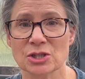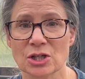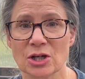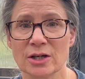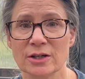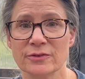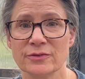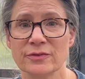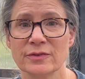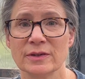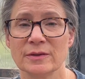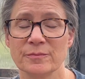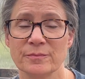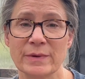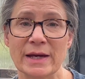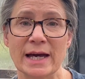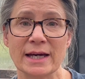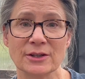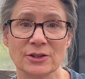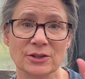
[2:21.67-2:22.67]
scarf
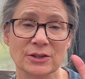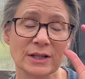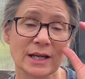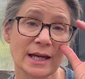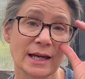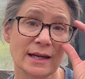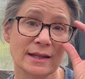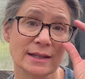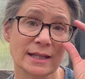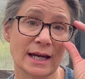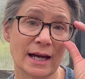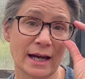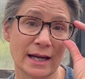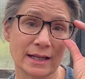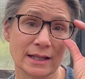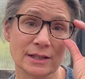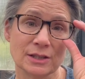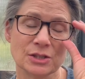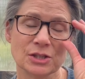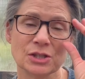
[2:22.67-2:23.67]
pattern that I
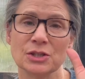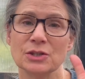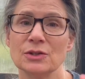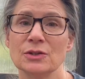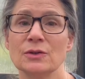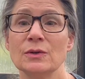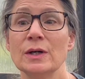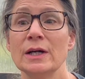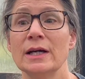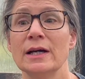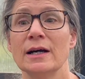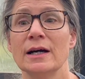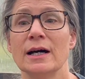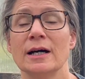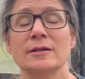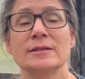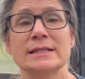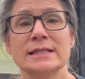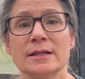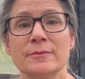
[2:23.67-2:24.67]
can do,
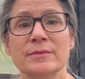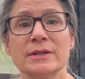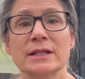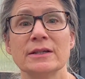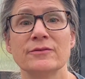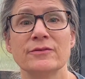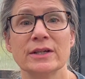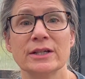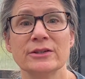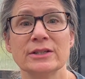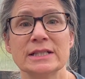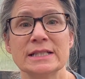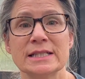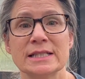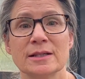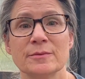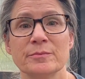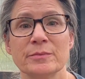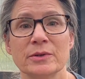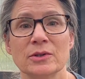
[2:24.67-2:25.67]
something very
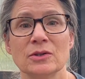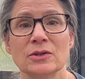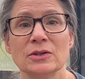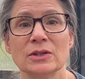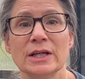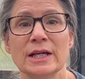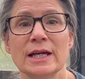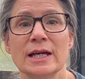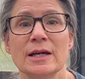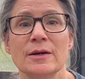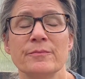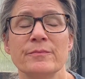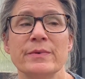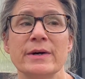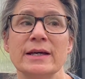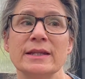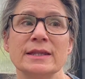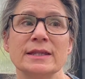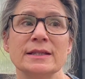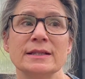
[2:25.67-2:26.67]
simple,
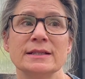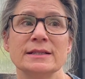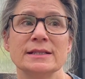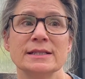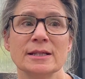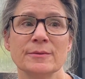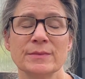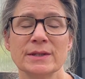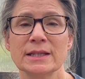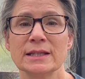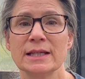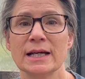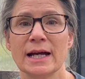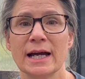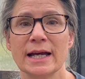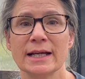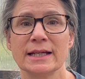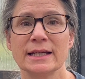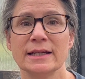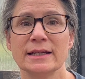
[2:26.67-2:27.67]
but something that
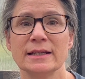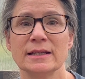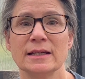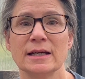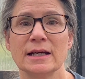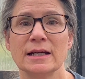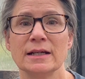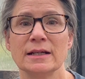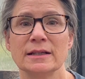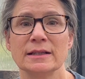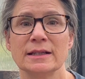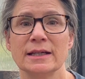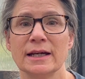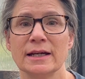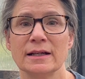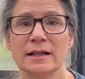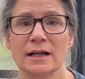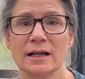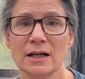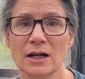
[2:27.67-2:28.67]
I can
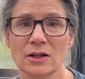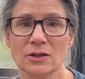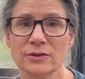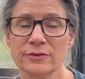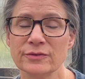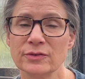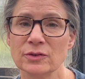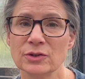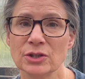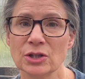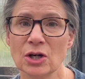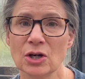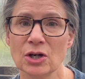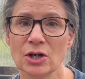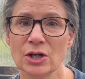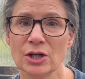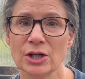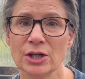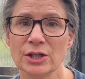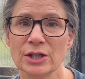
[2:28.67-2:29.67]
get a colorful
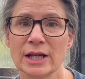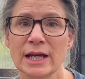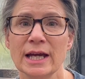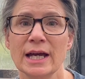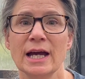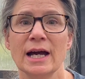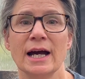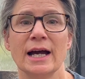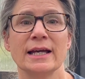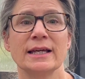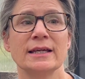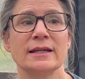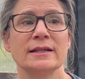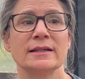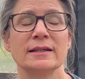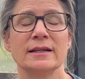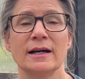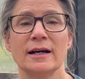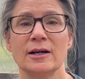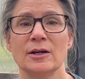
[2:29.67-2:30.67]
yarn. I
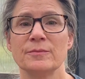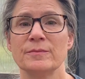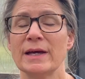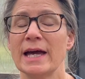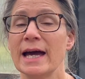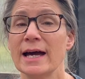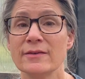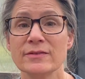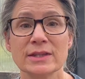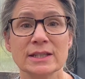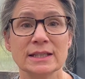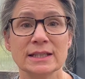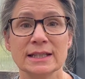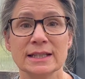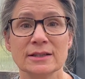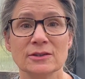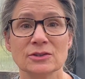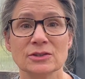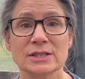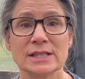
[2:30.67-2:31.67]
can have the
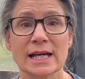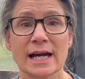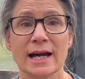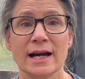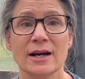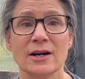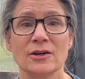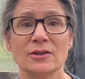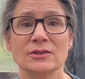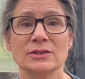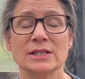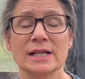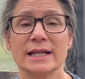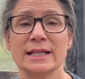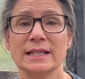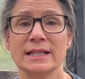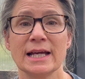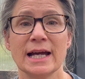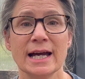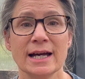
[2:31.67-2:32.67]
needles out. I
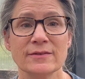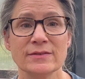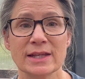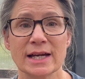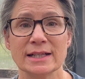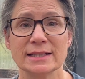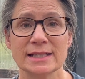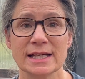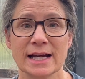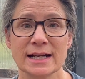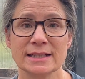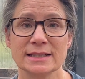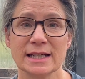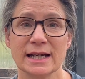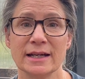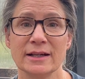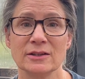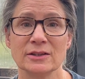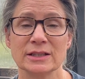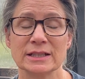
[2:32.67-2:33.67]
can have that
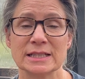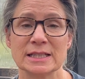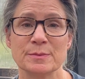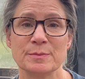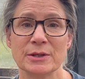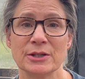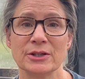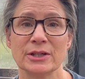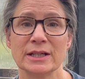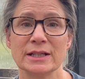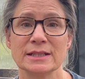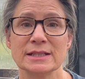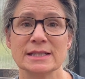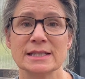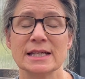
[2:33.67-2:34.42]
tactile experience.